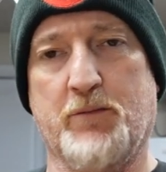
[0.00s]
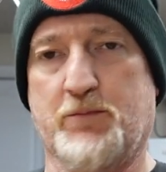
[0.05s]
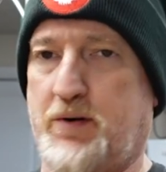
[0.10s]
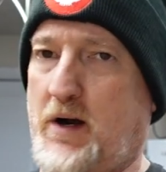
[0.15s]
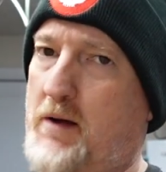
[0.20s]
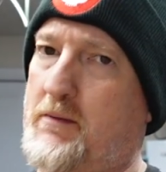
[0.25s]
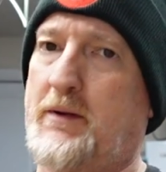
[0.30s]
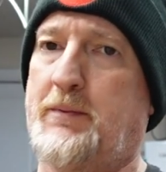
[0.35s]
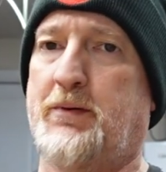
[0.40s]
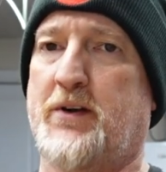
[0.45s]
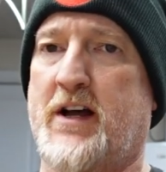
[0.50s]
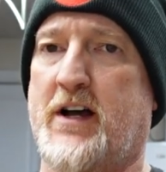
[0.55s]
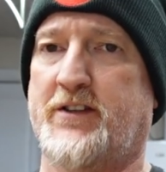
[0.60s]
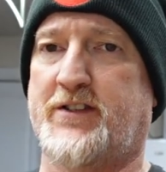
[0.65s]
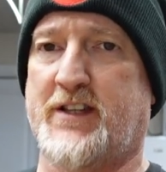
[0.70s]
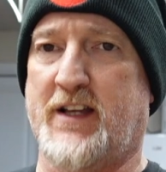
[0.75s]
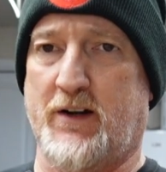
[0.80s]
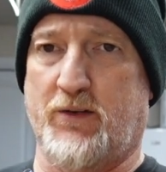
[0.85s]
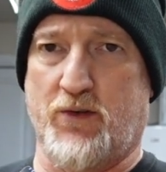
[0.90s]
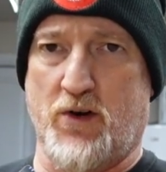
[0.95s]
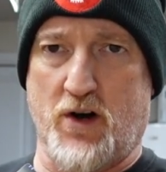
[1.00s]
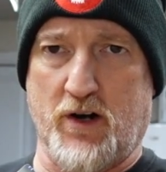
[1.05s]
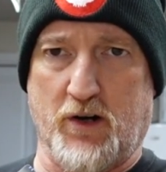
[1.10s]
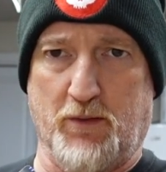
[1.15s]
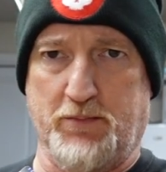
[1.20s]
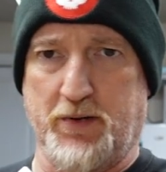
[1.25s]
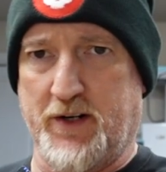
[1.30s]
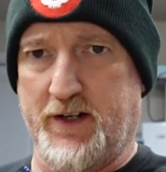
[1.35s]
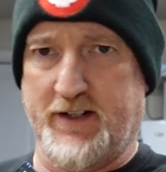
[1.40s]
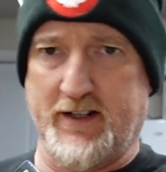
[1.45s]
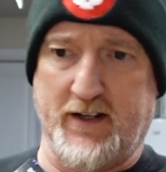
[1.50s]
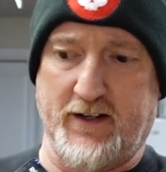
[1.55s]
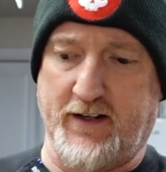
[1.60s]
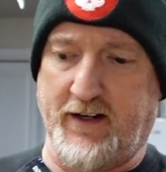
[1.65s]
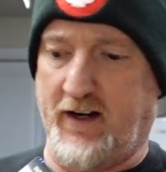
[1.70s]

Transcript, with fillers: probably pronounced that wrong, I'll put it down